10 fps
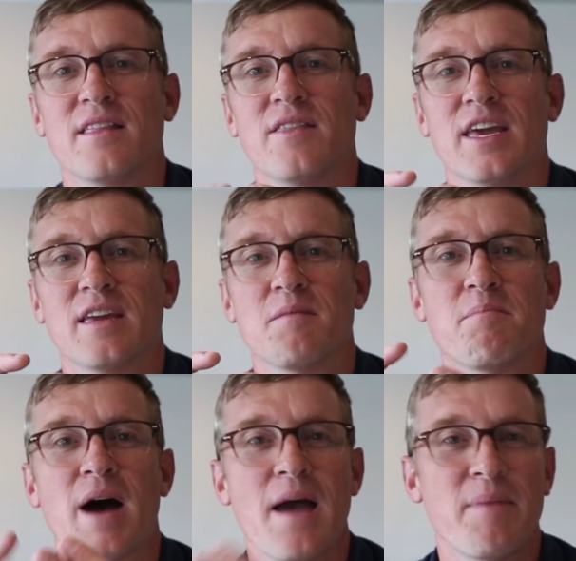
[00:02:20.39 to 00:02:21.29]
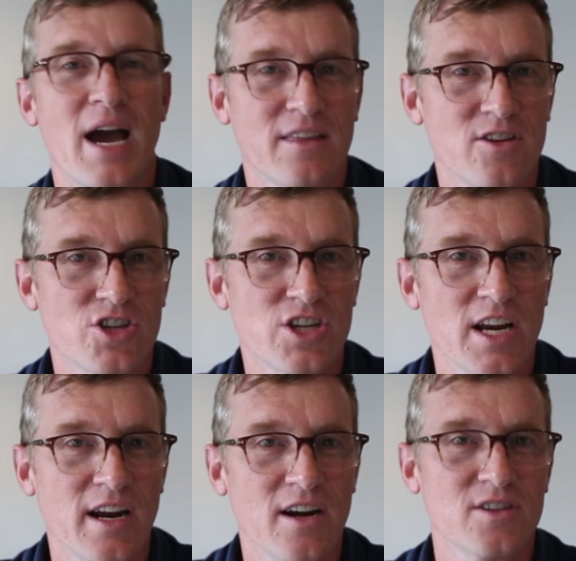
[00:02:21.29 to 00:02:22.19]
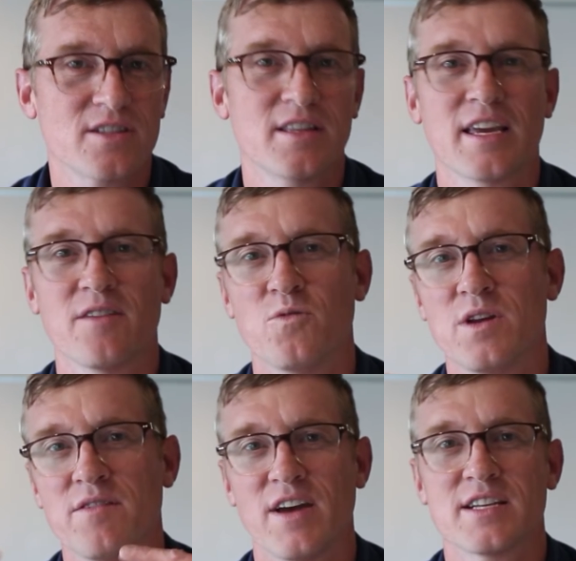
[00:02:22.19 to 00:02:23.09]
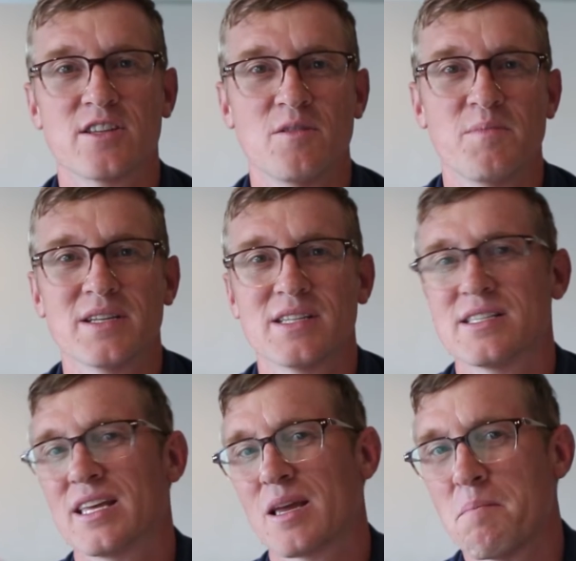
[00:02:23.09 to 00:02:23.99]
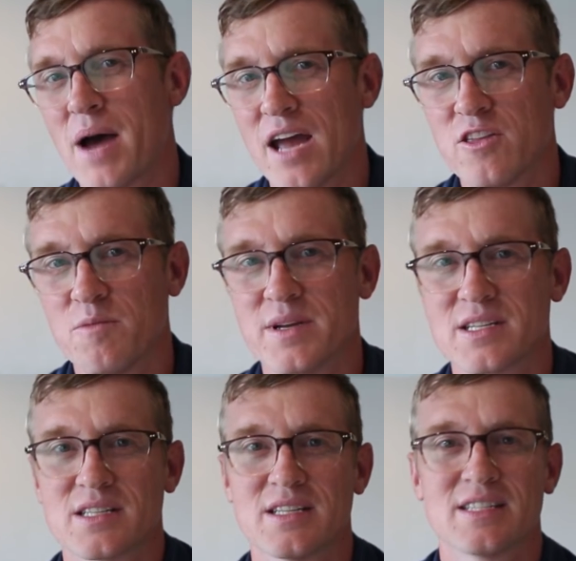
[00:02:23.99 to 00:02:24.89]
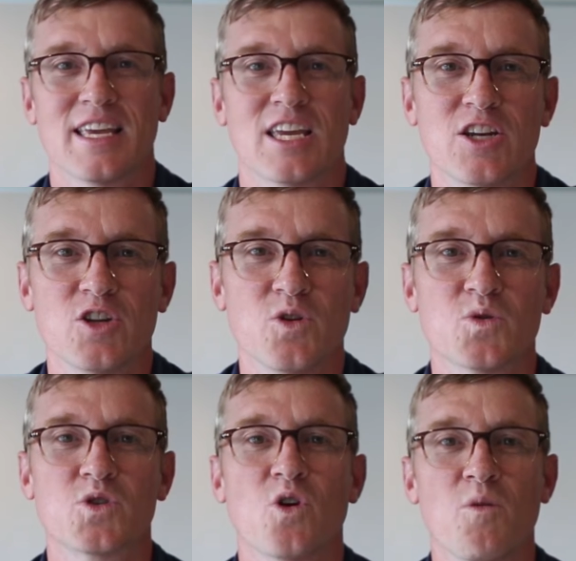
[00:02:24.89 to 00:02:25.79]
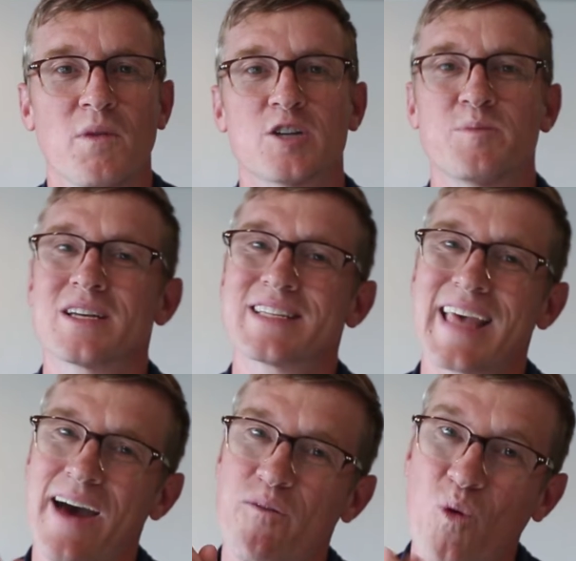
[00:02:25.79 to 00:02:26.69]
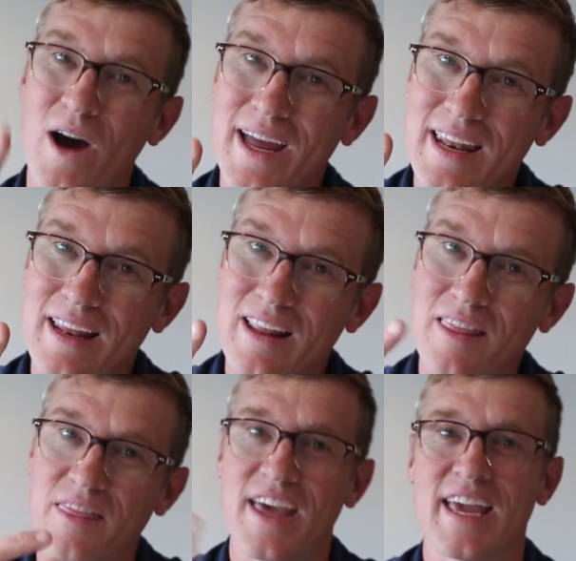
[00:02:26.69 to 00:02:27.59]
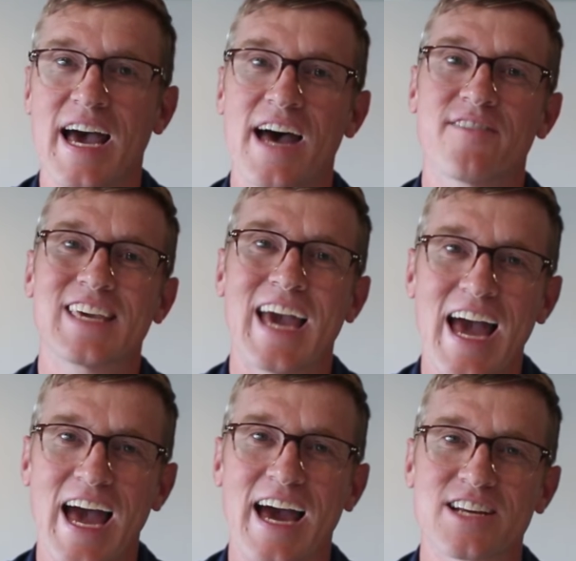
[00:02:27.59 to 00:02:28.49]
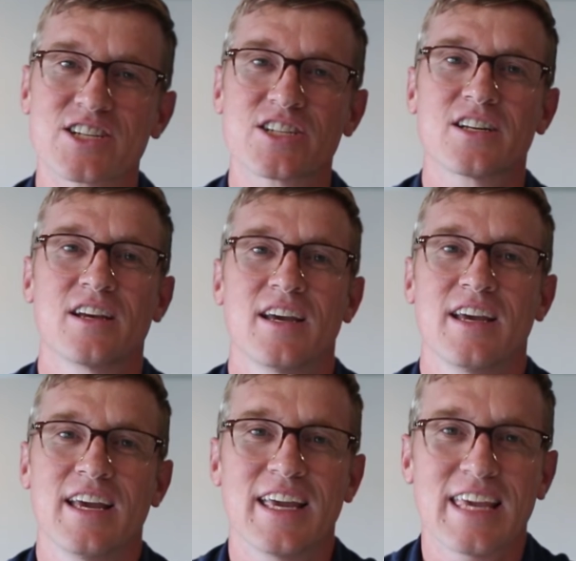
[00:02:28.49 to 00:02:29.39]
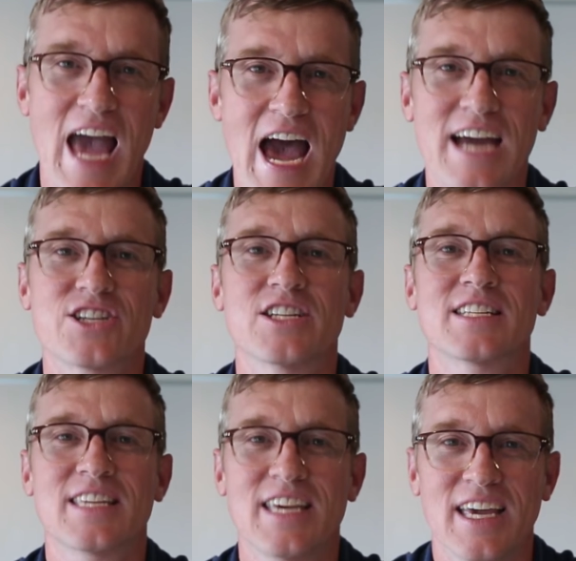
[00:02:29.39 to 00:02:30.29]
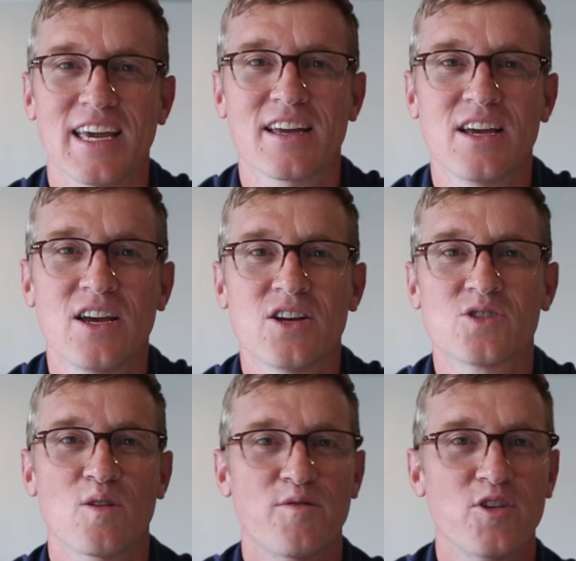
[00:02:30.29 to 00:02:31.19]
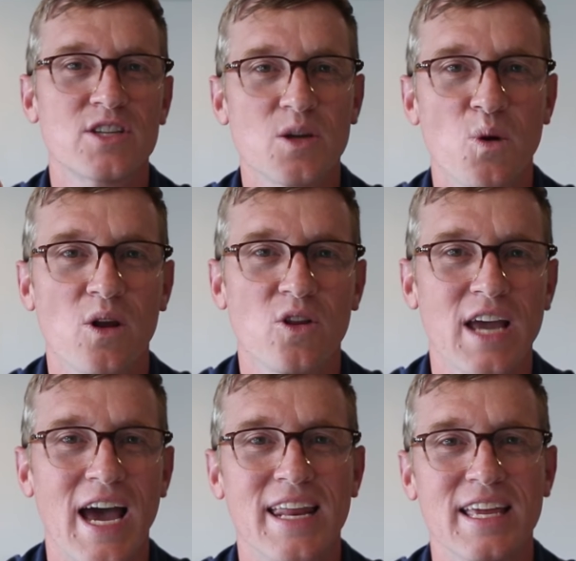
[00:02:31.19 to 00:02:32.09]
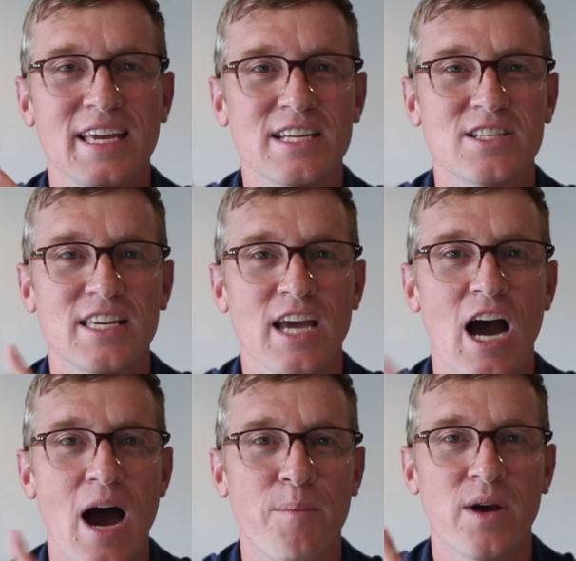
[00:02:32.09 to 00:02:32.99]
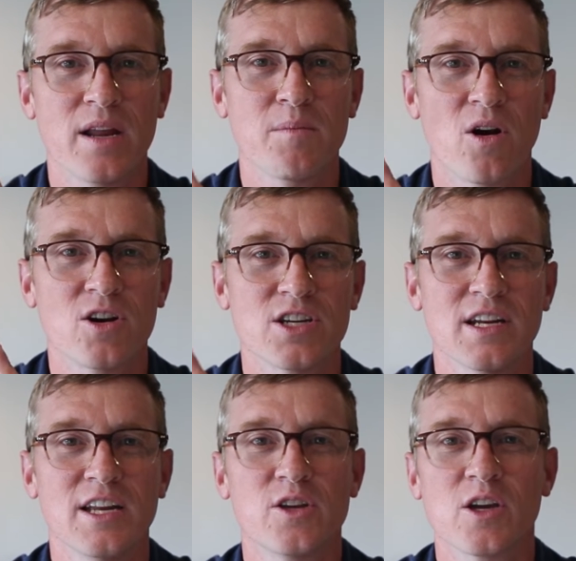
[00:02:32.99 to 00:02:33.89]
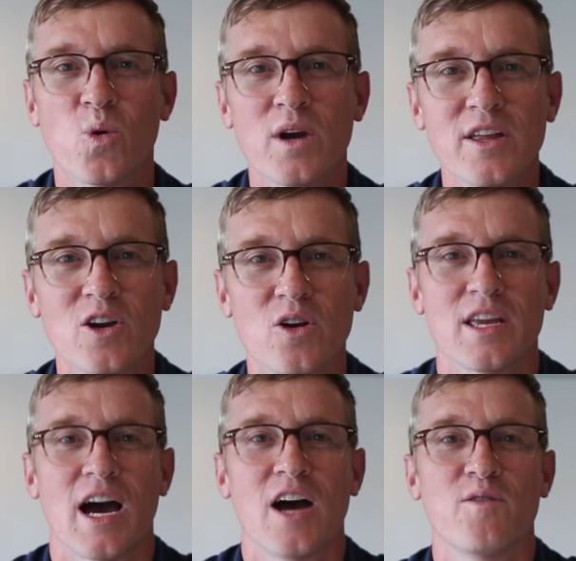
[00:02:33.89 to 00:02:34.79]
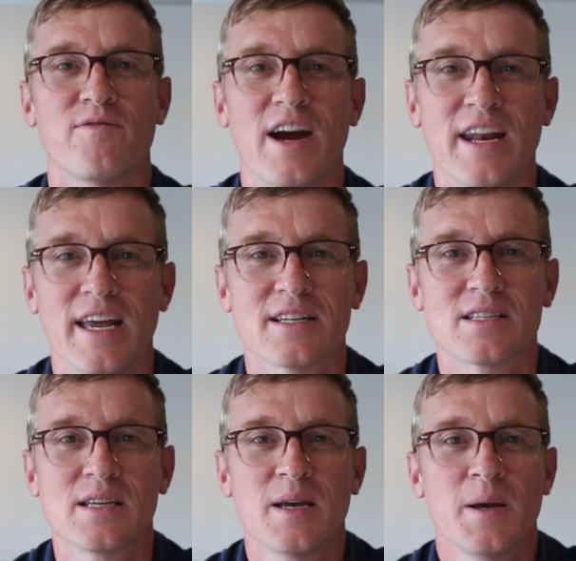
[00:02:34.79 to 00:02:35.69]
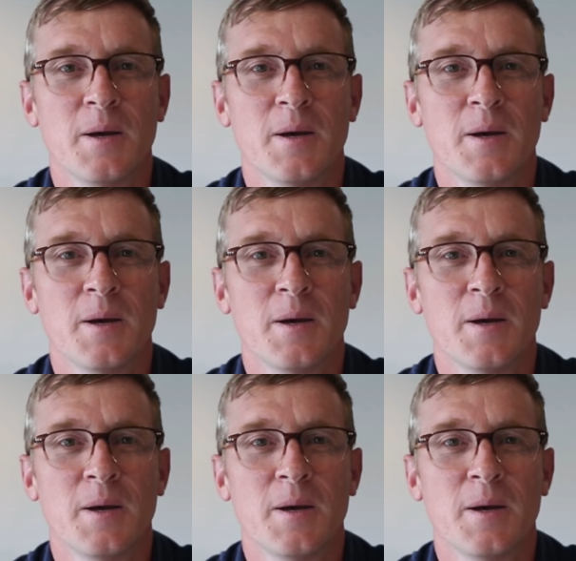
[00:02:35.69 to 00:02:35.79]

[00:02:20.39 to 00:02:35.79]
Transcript: they can buy back their shares, they can reinvest in their business, they can buy other businesses, they can do so much because they have what? They have cash, and cash is king. So the first thing we want to look at is the operating margin, and you can quickly go to Yahoo Finance